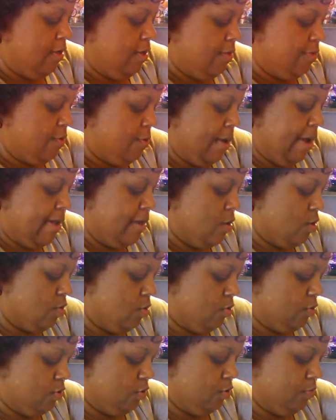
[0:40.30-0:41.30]
the way
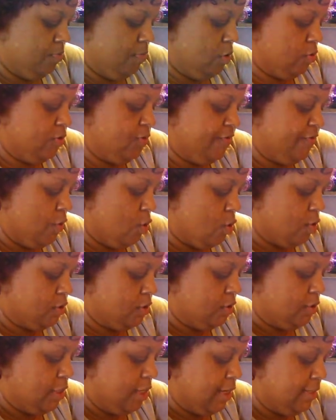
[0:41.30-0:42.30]
most of yours
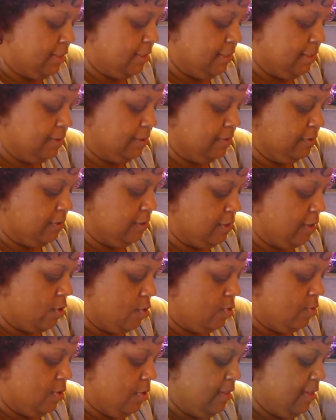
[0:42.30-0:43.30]
does,
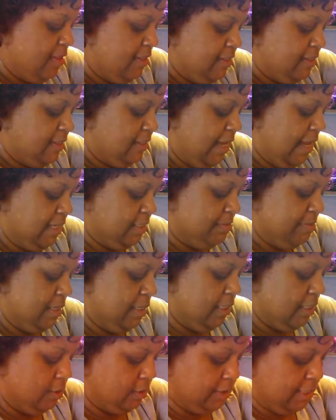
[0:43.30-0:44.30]
so this takes me a
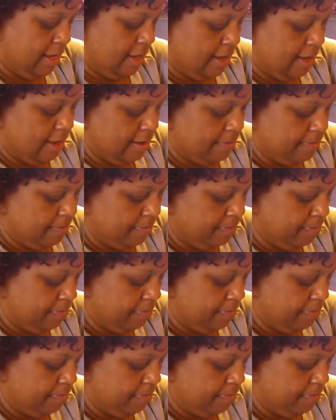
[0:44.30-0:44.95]
little time.